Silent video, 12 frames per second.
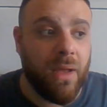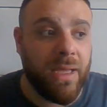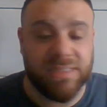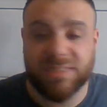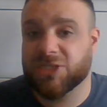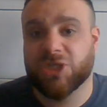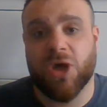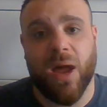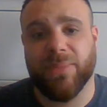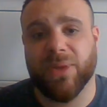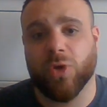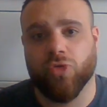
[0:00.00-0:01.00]
Is the
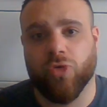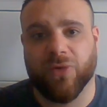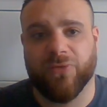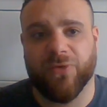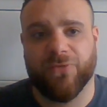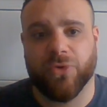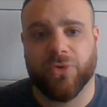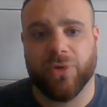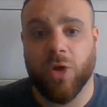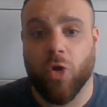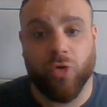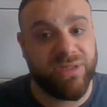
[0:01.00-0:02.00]
timing all wrong for
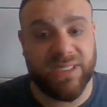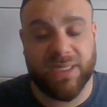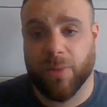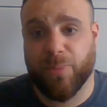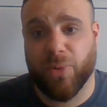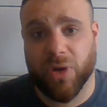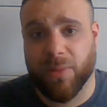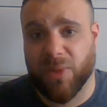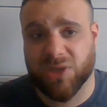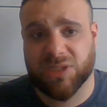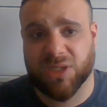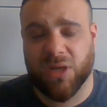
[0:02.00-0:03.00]
Fury, or is he going to put on a
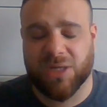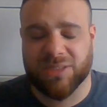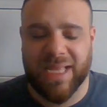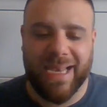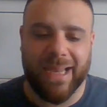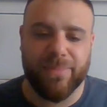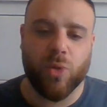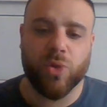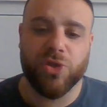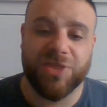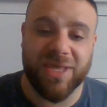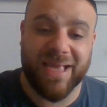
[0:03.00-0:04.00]
masterclass? Let me know
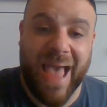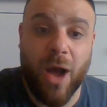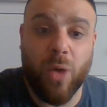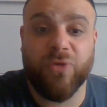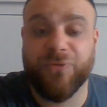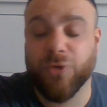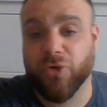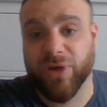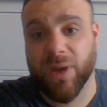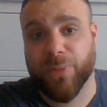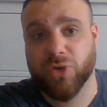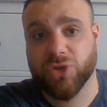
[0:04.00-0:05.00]
what you think. How will
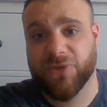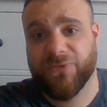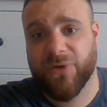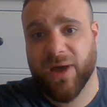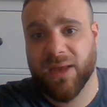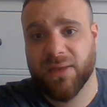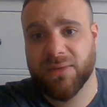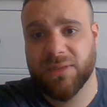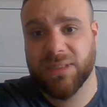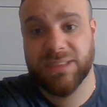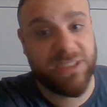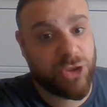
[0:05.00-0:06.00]
Fury approach the fight?
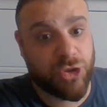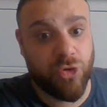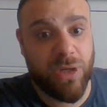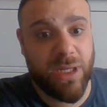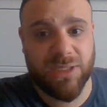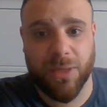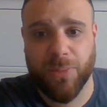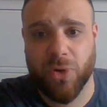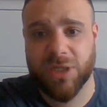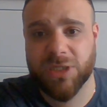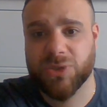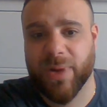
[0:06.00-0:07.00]
Is it true that he's going to put
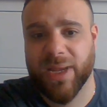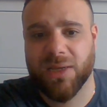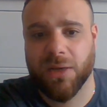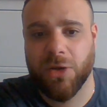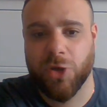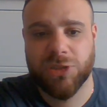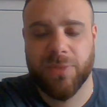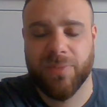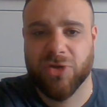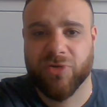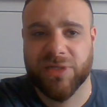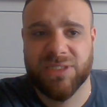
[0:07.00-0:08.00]
on this weight and look to be
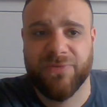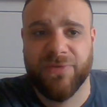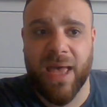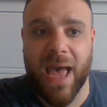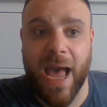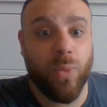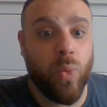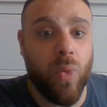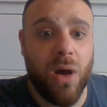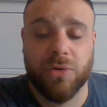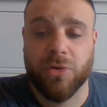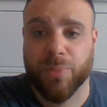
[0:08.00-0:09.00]
aggressive? How will
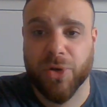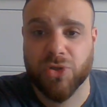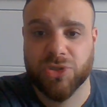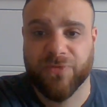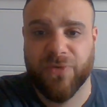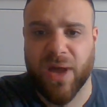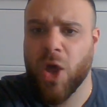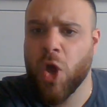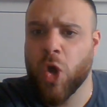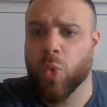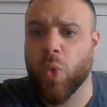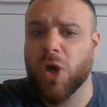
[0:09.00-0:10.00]
Wilder approach the fight?
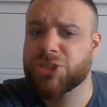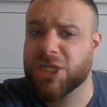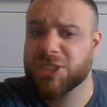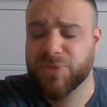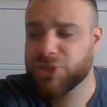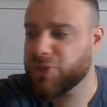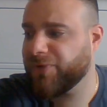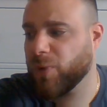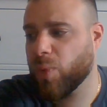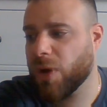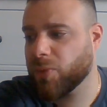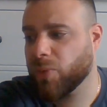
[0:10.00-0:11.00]
What adjustments do you think
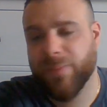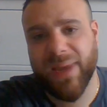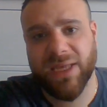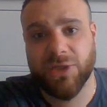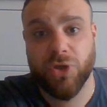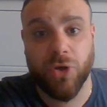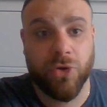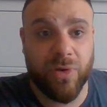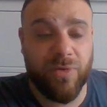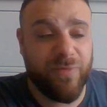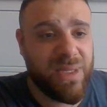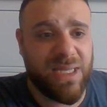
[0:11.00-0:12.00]
Wilder will make? Do you
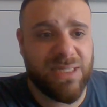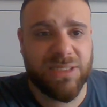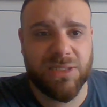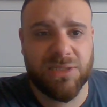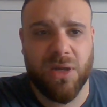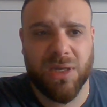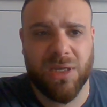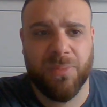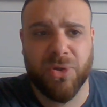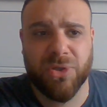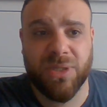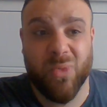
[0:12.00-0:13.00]
agree with me that he's going to target the
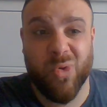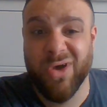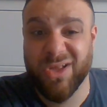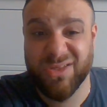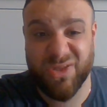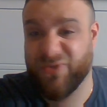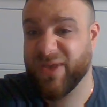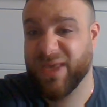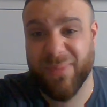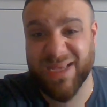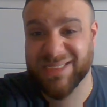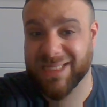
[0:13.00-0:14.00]
body more? Do you think
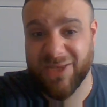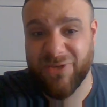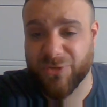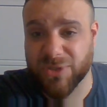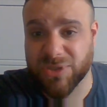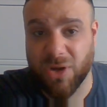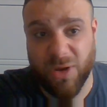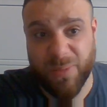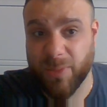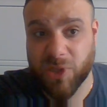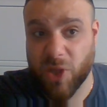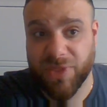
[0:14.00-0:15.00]
it makes a difference? A lot of
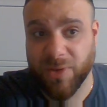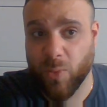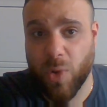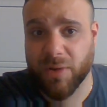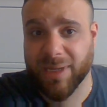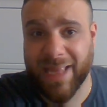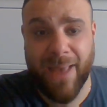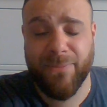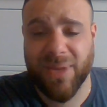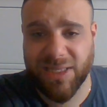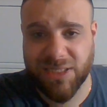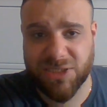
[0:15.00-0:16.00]
people don't think Wilder can
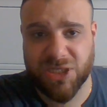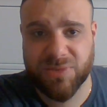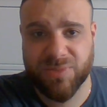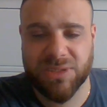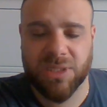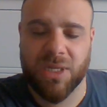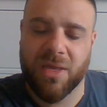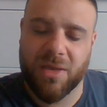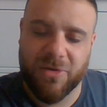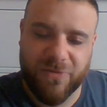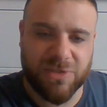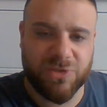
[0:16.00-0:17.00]
make the adjustments.
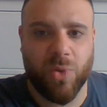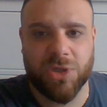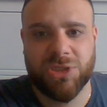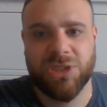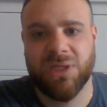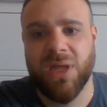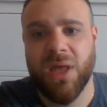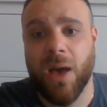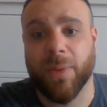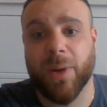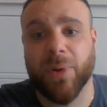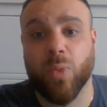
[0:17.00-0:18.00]
Thanks for watching. I'm
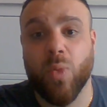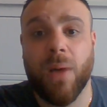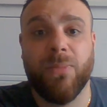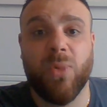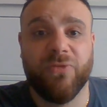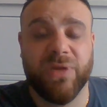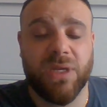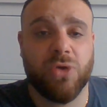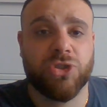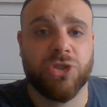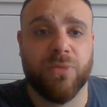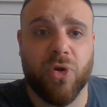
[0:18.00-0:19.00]
going to bring one more
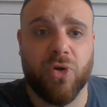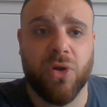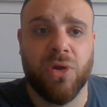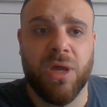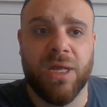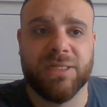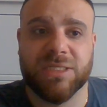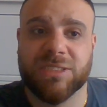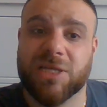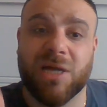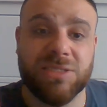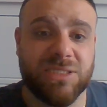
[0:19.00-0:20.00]
video tomorrow
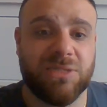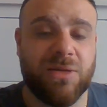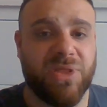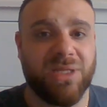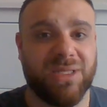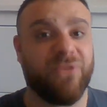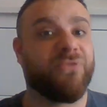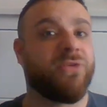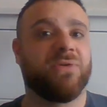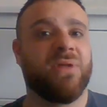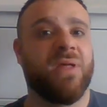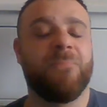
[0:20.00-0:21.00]
discussing something
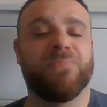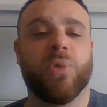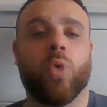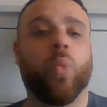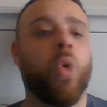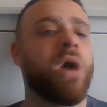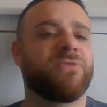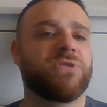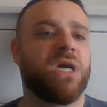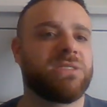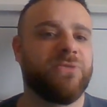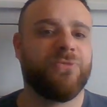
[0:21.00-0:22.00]
different. What if
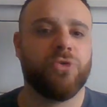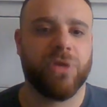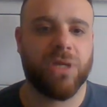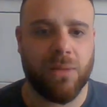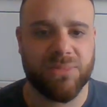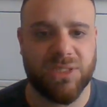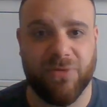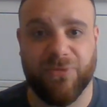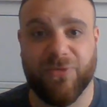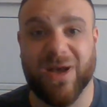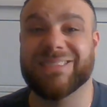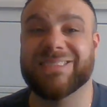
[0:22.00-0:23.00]
Tyson Fury comes in and
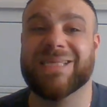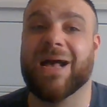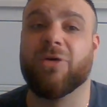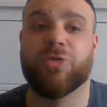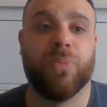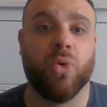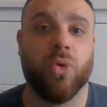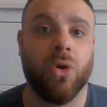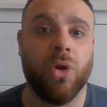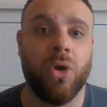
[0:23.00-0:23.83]
fights southpaw?